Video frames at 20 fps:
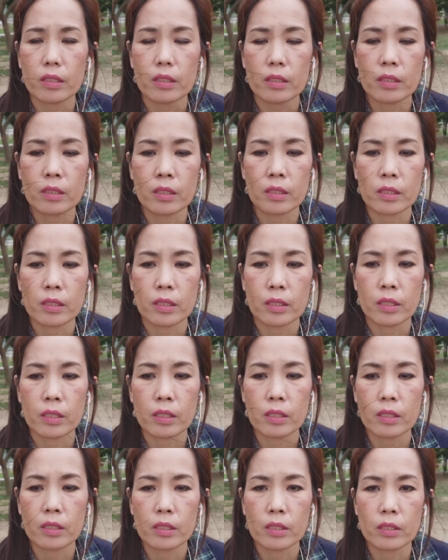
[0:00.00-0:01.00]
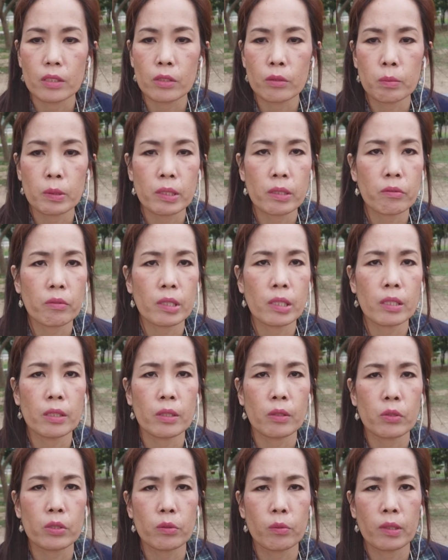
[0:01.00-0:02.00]
Uh, nobody really
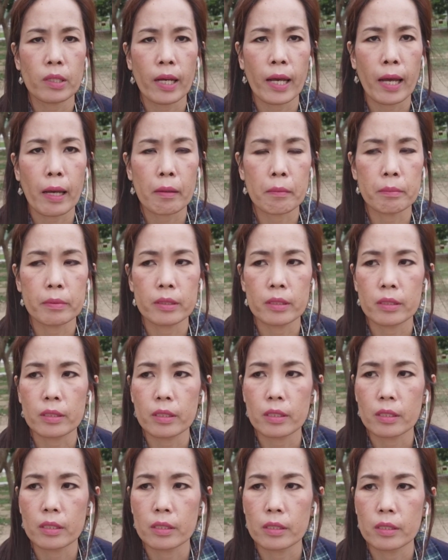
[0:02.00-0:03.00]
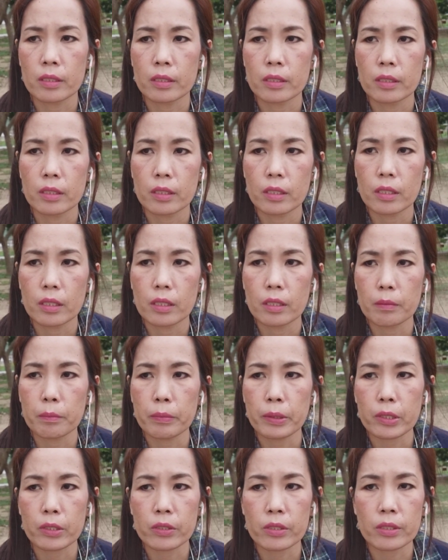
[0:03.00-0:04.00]
knows what happened
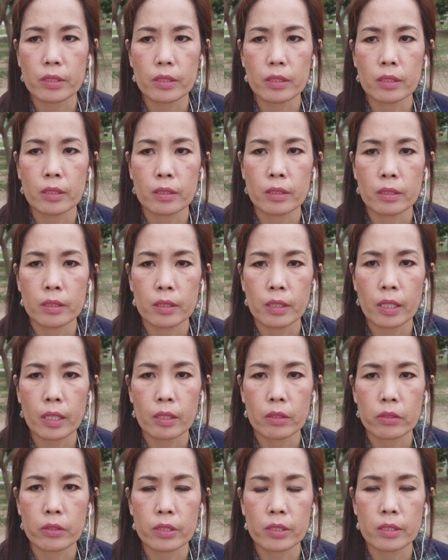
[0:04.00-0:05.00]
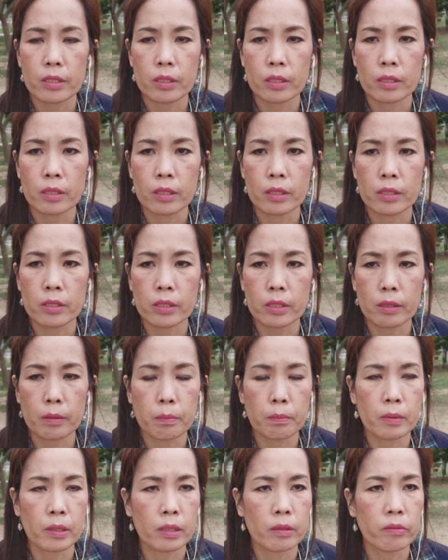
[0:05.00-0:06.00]
because uh, the elders uh,
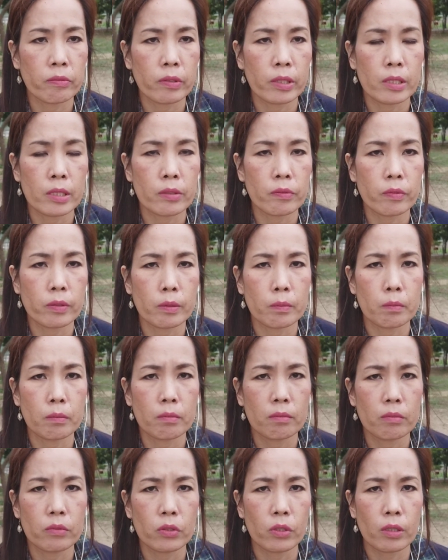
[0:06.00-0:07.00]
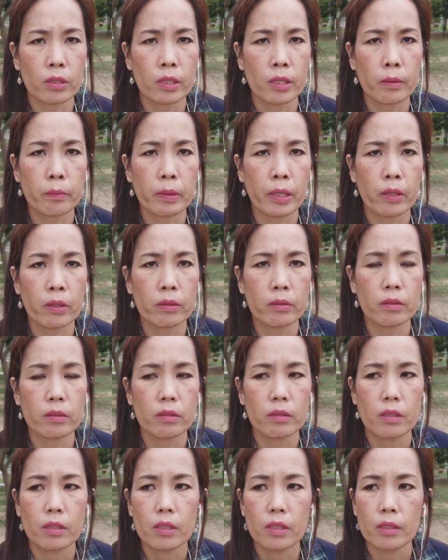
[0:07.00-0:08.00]
stopped my friends from talking about
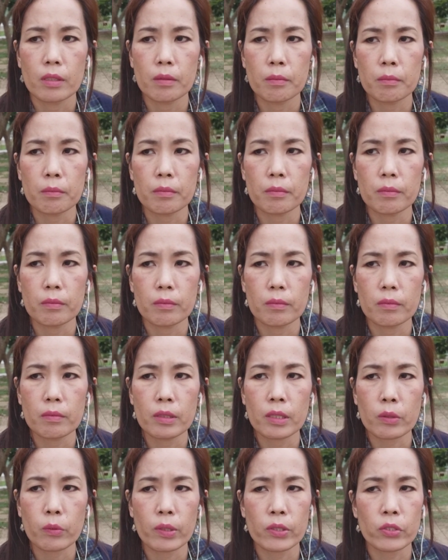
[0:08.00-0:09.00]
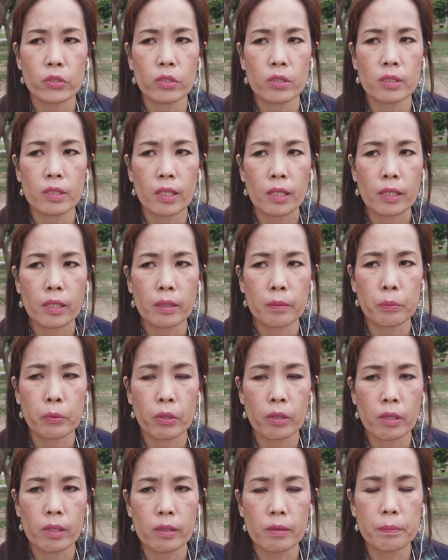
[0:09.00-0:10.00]
the questions I
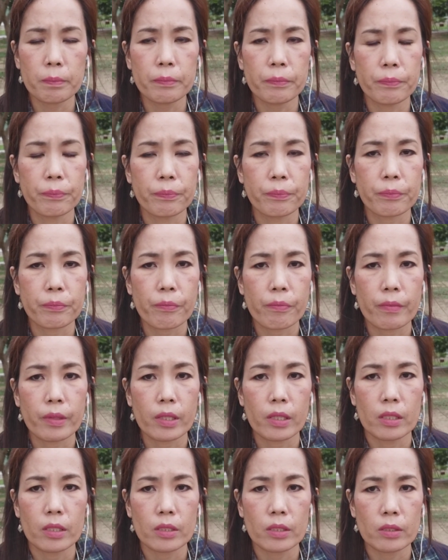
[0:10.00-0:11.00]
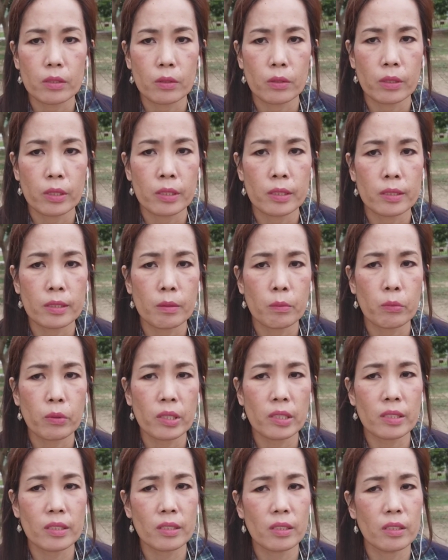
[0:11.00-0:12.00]
brought up. So, in some
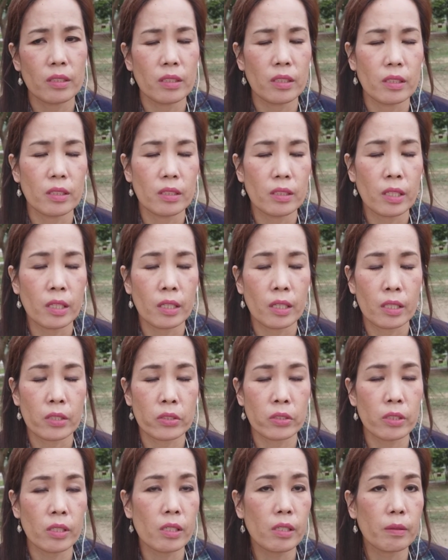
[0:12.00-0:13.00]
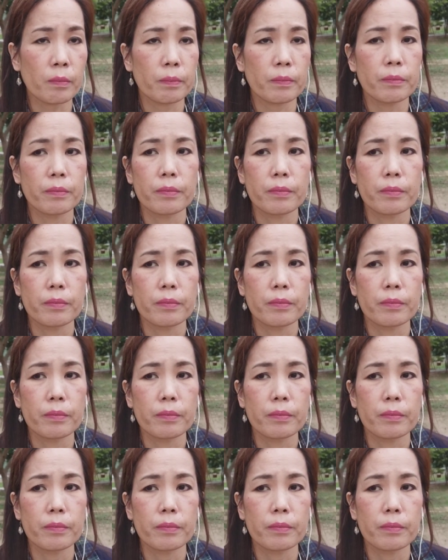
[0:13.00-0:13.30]
ways, they hush it up.